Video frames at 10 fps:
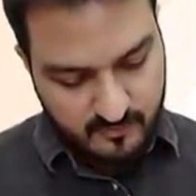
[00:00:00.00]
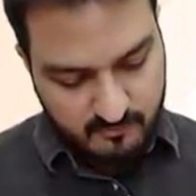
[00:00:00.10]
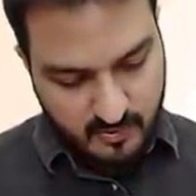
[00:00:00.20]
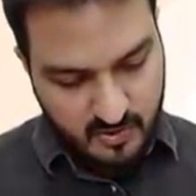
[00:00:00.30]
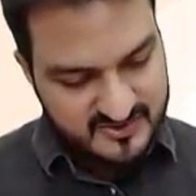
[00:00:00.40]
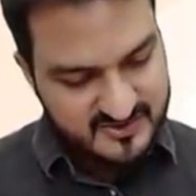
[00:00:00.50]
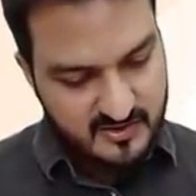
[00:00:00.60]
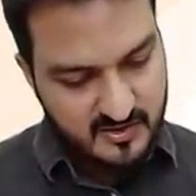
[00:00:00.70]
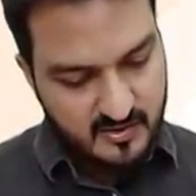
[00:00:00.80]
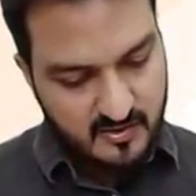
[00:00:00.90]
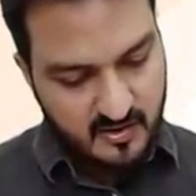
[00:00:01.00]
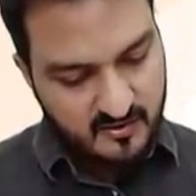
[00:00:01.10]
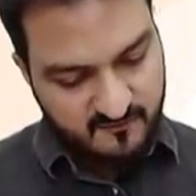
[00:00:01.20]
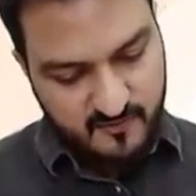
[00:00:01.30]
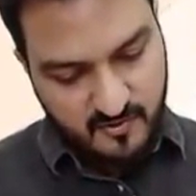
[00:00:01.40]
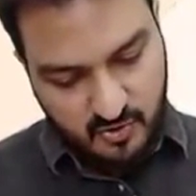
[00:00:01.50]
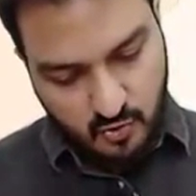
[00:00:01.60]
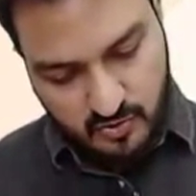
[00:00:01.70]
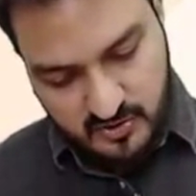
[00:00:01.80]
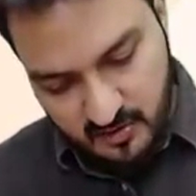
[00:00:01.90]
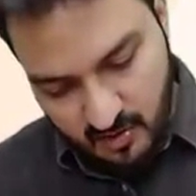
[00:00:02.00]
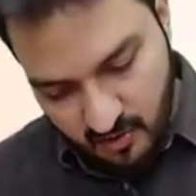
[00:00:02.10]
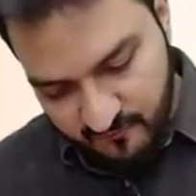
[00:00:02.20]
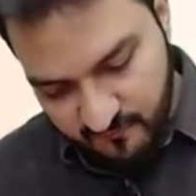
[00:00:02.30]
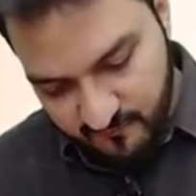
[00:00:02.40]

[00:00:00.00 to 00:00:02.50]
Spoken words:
Because if the total of